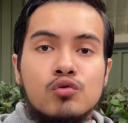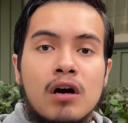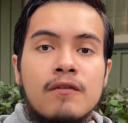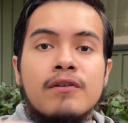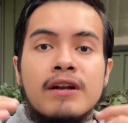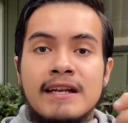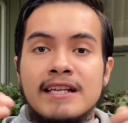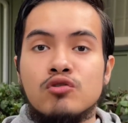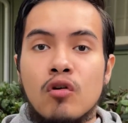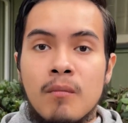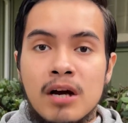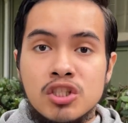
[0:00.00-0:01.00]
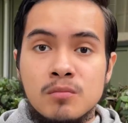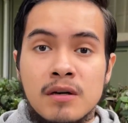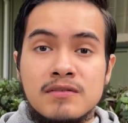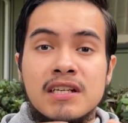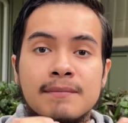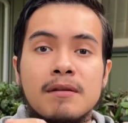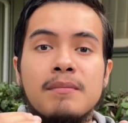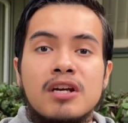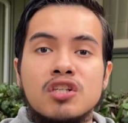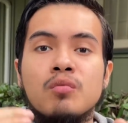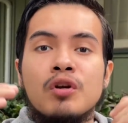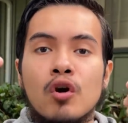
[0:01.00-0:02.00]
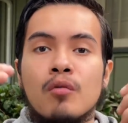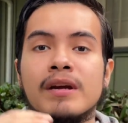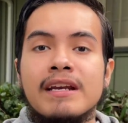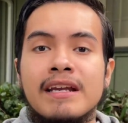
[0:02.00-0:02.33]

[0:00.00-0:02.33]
Crawford and Israel Majimov, simply because we know we're